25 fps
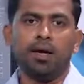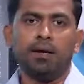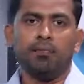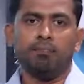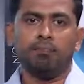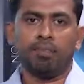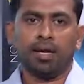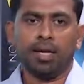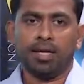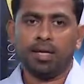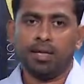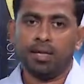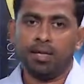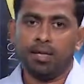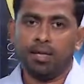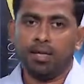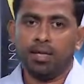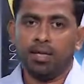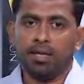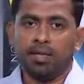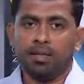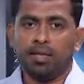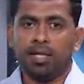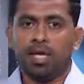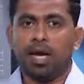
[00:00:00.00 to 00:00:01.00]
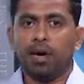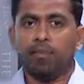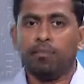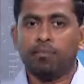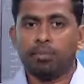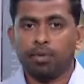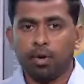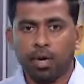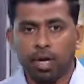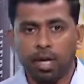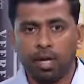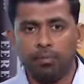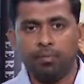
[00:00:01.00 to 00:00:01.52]
but they are
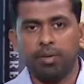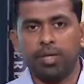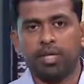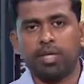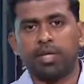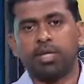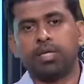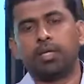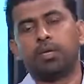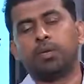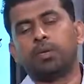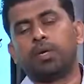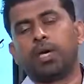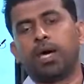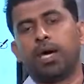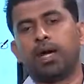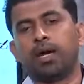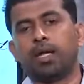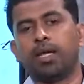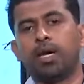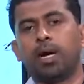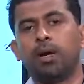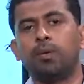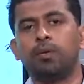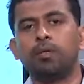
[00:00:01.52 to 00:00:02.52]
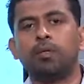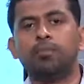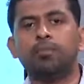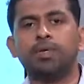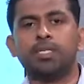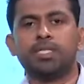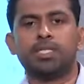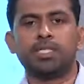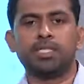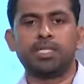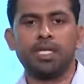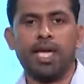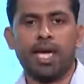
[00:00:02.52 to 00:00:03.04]
prohibited to carry out
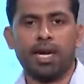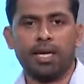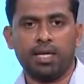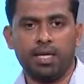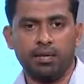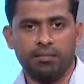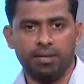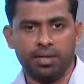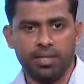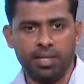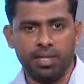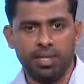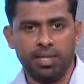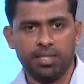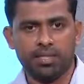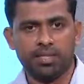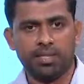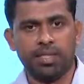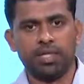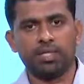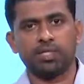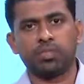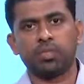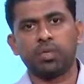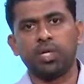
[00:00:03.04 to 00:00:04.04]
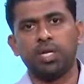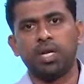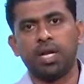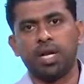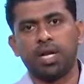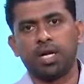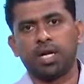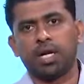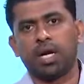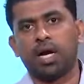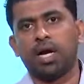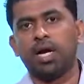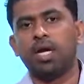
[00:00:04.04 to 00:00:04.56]
business activities in Sri
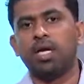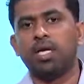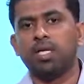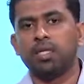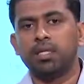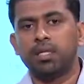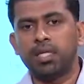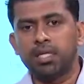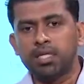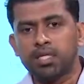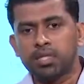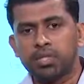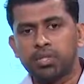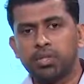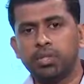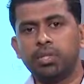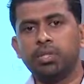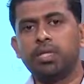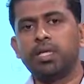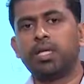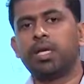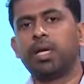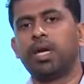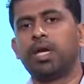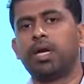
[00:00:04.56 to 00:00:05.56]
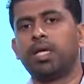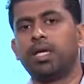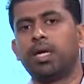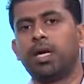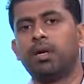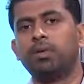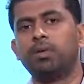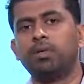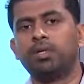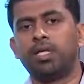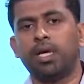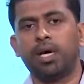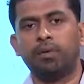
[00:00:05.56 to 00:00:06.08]
Lanka. They should carry
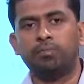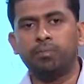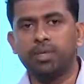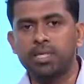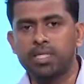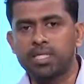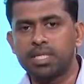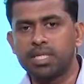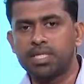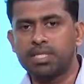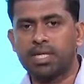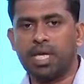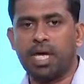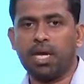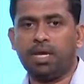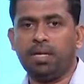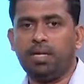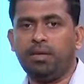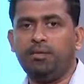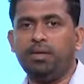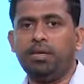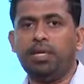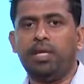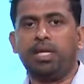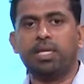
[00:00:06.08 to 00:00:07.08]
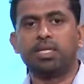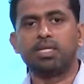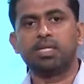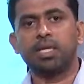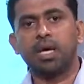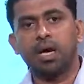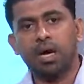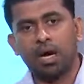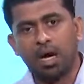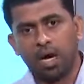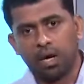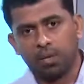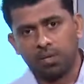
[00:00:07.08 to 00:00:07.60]
out their business activities
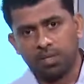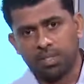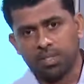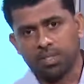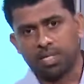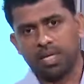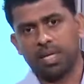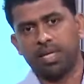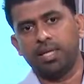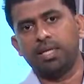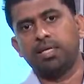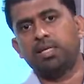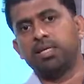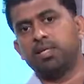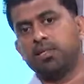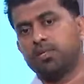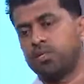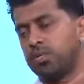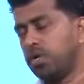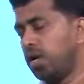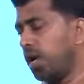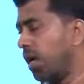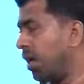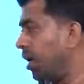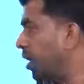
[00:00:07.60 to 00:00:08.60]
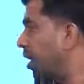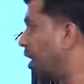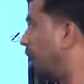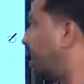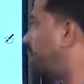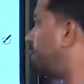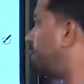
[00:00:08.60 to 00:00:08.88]
outside Sri Lanka.